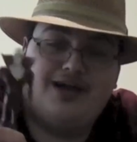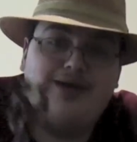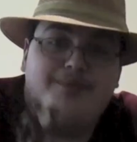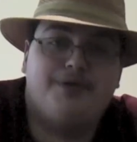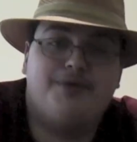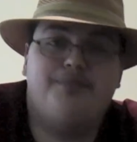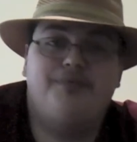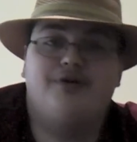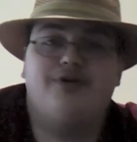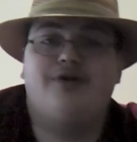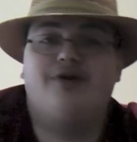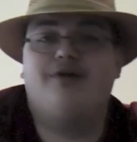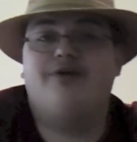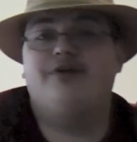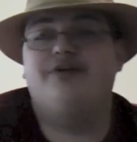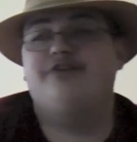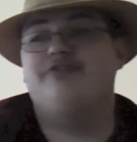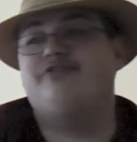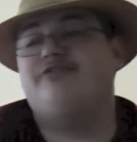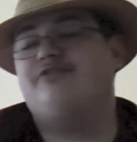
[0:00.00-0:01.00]
comic book
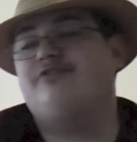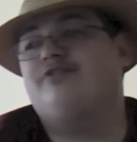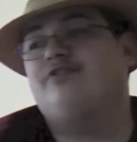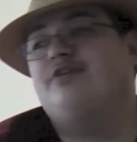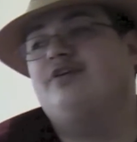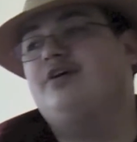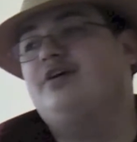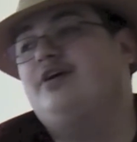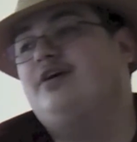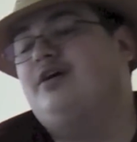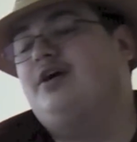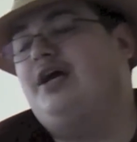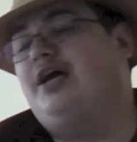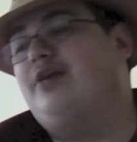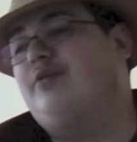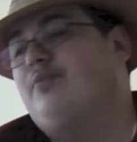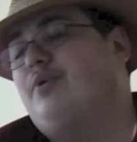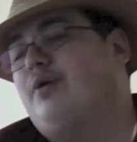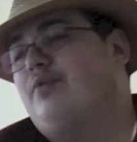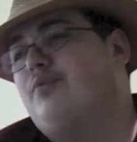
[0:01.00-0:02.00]
artists,
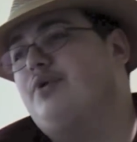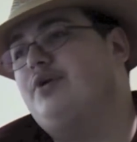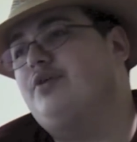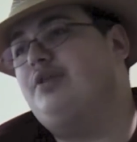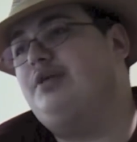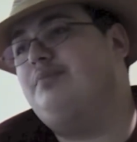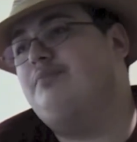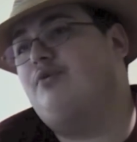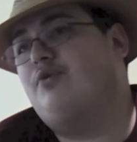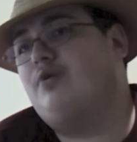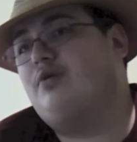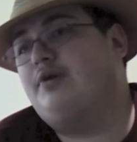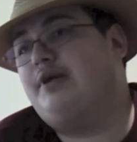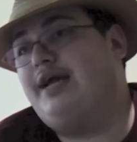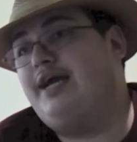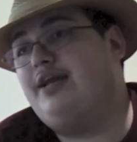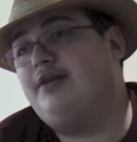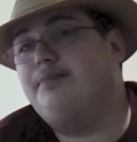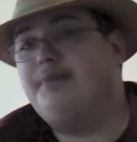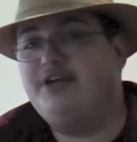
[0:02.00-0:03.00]
and well, really more
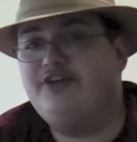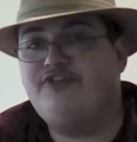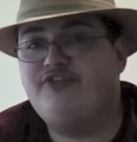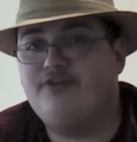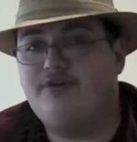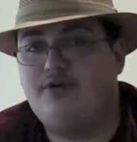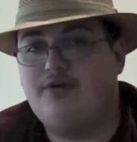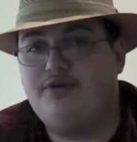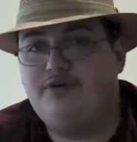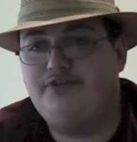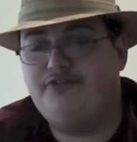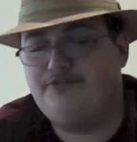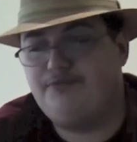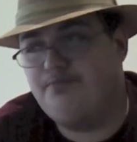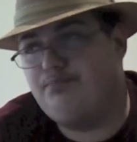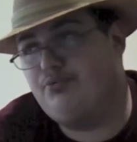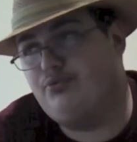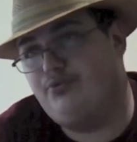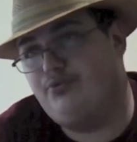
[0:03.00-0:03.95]
animation artist